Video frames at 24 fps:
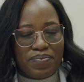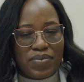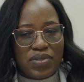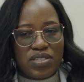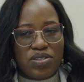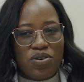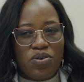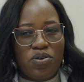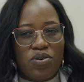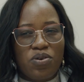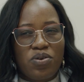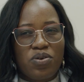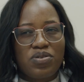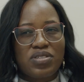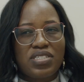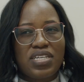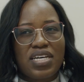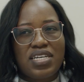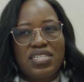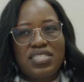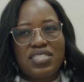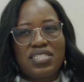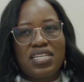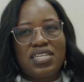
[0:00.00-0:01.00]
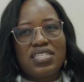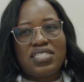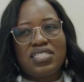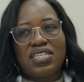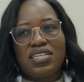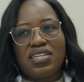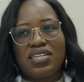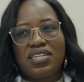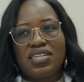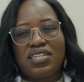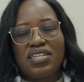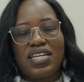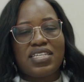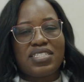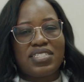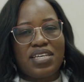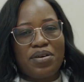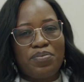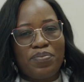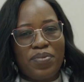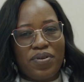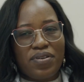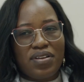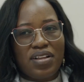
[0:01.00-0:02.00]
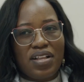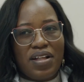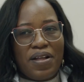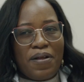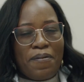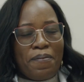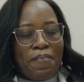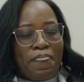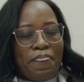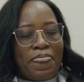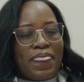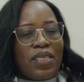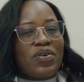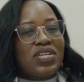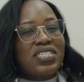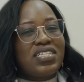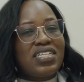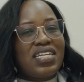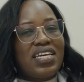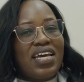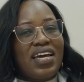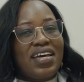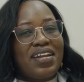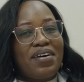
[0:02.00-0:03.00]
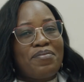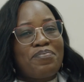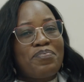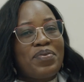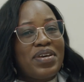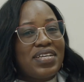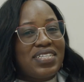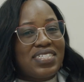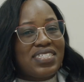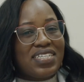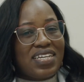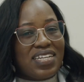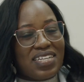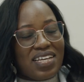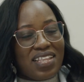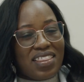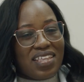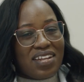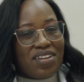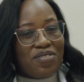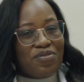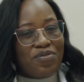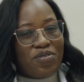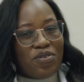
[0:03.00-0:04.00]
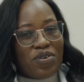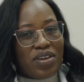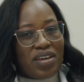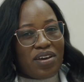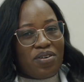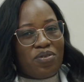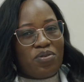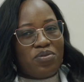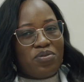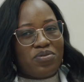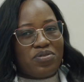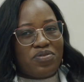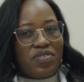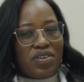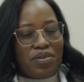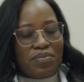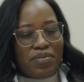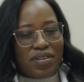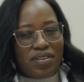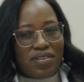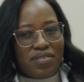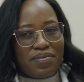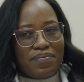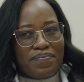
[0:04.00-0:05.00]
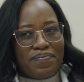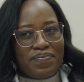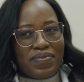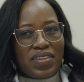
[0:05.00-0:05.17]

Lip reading: So just as an example, we actually had a patient, a 34-year-old female.